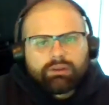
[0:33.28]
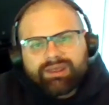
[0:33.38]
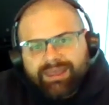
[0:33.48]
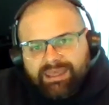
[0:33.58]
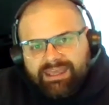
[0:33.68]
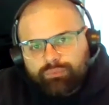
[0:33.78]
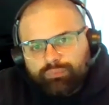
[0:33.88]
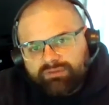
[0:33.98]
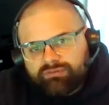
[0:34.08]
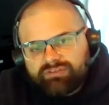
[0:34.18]
Hey,
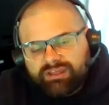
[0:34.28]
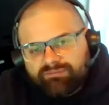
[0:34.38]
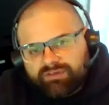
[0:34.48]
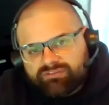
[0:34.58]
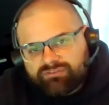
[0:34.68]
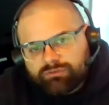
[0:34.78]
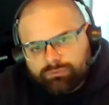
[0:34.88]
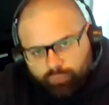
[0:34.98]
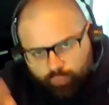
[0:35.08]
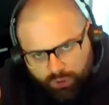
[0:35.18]
real estate
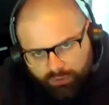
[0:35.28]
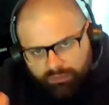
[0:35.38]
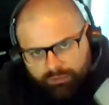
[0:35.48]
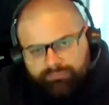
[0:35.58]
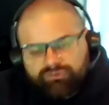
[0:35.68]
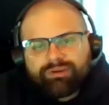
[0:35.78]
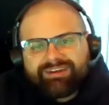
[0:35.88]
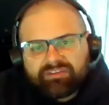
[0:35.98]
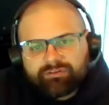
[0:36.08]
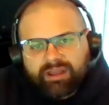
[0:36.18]
investors, welcome to
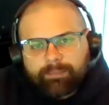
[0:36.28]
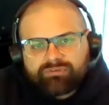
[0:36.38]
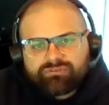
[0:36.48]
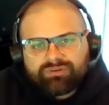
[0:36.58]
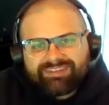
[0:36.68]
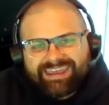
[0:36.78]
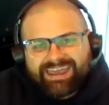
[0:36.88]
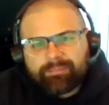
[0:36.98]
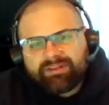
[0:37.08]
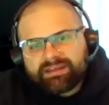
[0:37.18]
another episode of the
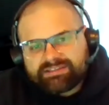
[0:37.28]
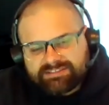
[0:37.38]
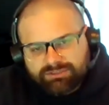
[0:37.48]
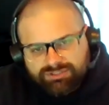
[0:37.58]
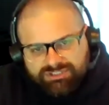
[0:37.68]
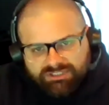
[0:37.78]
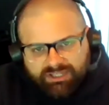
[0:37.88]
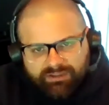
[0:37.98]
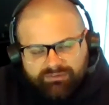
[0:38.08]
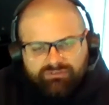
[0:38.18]
M L S Search
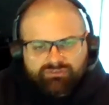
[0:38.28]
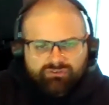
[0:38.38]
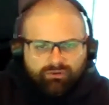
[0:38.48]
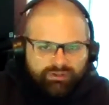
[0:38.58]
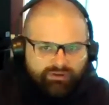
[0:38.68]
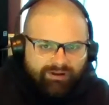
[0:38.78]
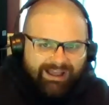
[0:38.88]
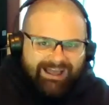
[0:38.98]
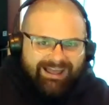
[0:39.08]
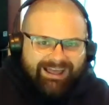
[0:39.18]
Analysis Show here
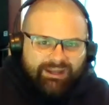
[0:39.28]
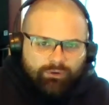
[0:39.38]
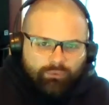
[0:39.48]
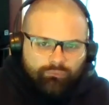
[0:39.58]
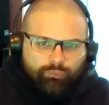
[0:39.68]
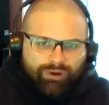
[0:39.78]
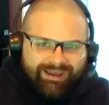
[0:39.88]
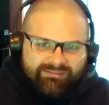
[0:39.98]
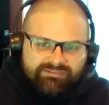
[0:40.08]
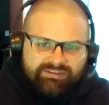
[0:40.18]
on Holton
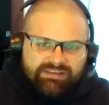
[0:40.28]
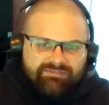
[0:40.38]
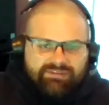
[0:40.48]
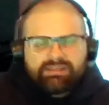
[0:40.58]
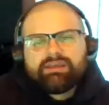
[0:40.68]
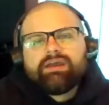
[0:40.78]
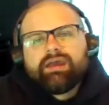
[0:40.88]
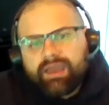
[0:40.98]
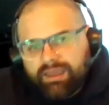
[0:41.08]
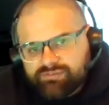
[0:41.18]
Wise T V.
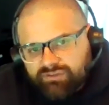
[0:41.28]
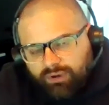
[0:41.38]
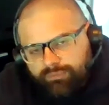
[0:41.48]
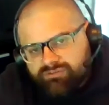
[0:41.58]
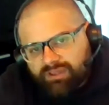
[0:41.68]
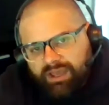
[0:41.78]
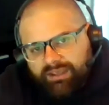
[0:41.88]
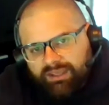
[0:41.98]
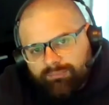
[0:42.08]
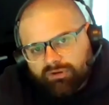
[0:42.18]
As always, I
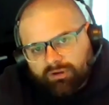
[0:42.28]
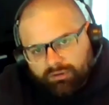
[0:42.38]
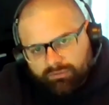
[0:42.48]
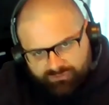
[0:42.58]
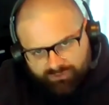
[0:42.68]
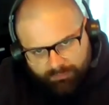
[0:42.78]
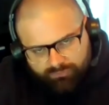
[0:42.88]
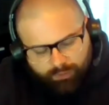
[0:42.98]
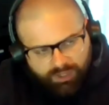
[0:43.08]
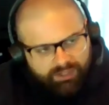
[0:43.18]
am your host,
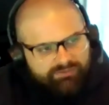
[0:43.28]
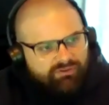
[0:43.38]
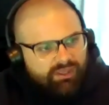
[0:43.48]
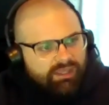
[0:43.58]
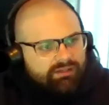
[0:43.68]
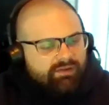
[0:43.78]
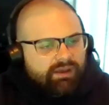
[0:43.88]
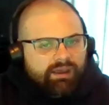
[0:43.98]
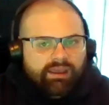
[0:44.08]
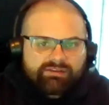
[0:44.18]
James Wise, and
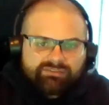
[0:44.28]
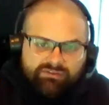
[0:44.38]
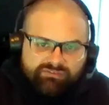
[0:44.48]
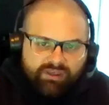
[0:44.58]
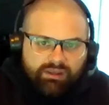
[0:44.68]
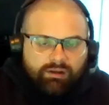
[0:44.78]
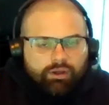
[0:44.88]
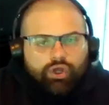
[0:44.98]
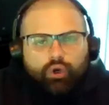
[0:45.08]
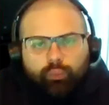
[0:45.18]
uh, as I said,
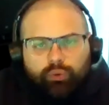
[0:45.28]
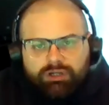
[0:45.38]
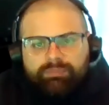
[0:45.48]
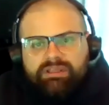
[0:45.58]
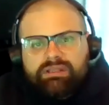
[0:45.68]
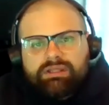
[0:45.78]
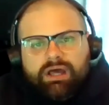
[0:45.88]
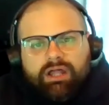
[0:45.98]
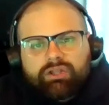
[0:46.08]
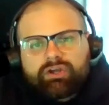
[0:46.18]
we're going to be
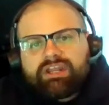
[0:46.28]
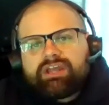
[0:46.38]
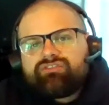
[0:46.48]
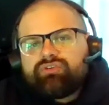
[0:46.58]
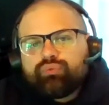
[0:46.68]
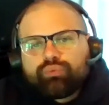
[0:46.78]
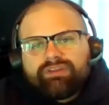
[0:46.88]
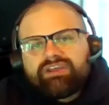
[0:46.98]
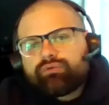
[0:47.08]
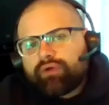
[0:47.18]
uh, looking at two
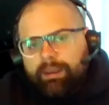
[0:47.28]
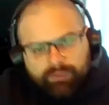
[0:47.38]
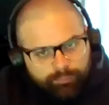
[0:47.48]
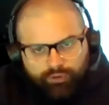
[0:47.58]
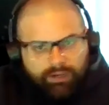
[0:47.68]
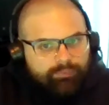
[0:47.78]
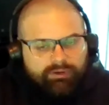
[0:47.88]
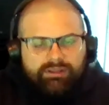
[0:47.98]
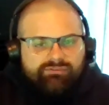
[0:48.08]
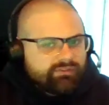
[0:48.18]
really crappy
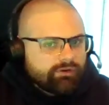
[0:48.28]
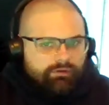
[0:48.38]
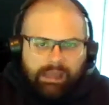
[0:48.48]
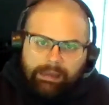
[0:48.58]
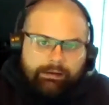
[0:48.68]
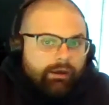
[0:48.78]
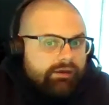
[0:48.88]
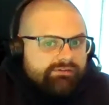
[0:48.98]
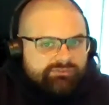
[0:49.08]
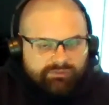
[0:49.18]
properties. They're not
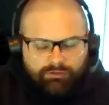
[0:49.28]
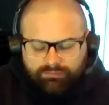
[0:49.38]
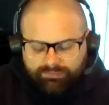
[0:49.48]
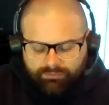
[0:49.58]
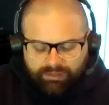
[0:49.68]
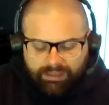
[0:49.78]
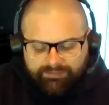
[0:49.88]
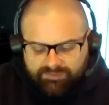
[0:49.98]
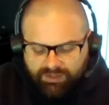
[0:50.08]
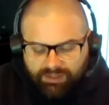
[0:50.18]
nice. They're they're
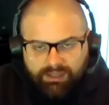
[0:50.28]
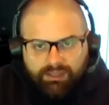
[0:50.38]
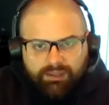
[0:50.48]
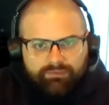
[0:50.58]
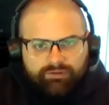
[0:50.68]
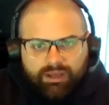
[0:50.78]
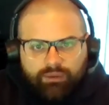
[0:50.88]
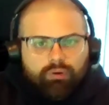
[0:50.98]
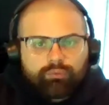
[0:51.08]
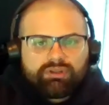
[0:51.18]
not uh, they're not
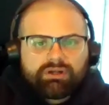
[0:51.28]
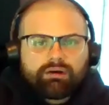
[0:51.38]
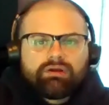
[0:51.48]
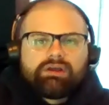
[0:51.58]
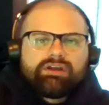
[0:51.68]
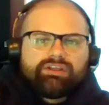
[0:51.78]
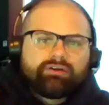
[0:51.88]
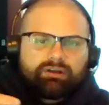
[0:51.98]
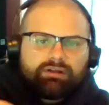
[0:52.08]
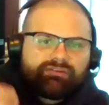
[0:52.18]
what you know you're
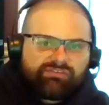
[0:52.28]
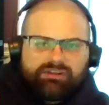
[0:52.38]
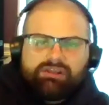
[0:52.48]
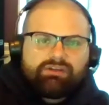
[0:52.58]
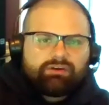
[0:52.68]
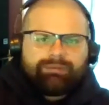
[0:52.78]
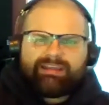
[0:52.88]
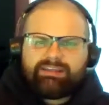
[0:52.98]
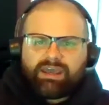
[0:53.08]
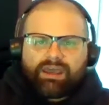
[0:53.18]
going to see, and you're going to be
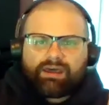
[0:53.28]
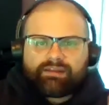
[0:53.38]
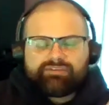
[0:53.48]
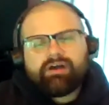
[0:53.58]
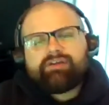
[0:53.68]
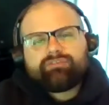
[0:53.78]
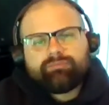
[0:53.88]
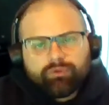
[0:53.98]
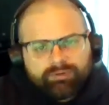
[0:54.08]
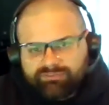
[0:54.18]
like, yeah, that's awesome.
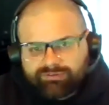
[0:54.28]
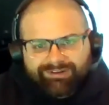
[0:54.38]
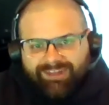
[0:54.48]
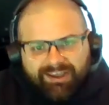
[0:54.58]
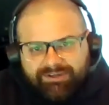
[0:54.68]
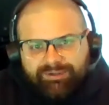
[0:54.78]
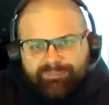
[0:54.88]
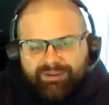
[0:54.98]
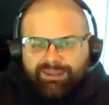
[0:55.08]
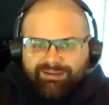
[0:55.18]
Nobody's going to like
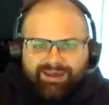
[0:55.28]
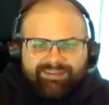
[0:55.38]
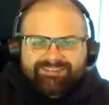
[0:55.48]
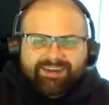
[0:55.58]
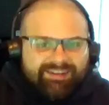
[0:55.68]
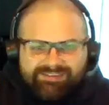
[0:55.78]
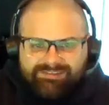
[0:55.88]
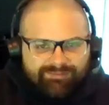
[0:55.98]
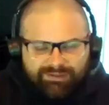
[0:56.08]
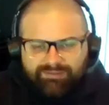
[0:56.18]
them, and uh, the
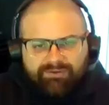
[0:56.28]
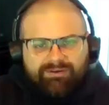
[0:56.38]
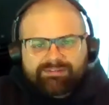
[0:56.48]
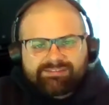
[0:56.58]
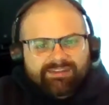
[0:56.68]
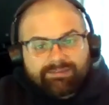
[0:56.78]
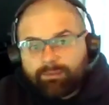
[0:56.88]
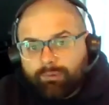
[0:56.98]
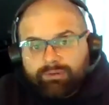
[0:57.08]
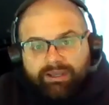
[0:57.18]
tenants in their current state, they
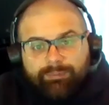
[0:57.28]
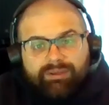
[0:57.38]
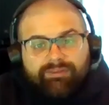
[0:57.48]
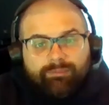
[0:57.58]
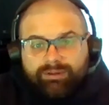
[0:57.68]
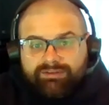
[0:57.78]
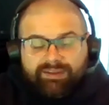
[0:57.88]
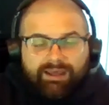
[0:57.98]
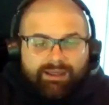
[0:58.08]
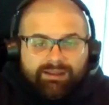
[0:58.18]
won't like them either. But
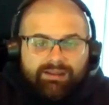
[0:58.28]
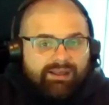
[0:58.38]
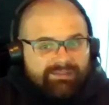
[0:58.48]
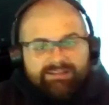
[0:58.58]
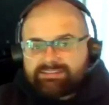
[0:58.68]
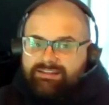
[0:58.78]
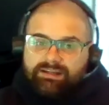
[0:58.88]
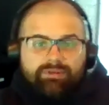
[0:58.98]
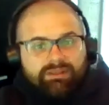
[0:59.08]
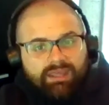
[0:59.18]
uh, that's the
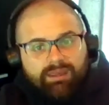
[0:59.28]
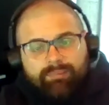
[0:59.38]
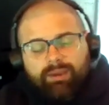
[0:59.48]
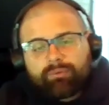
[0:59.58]
name of the game, man.